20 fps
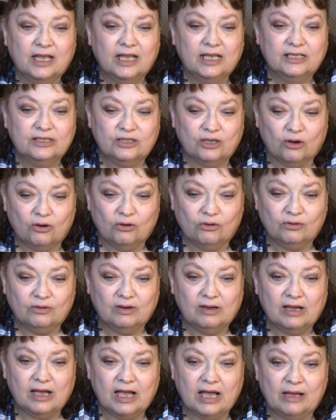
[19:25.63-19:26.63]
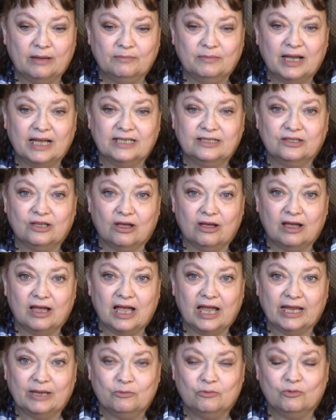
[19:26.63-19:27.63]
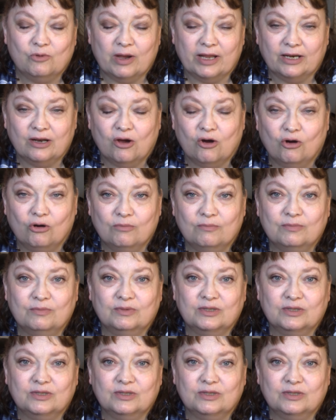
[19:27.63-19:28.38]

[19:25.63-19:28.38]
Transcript: So um, I saw I went home,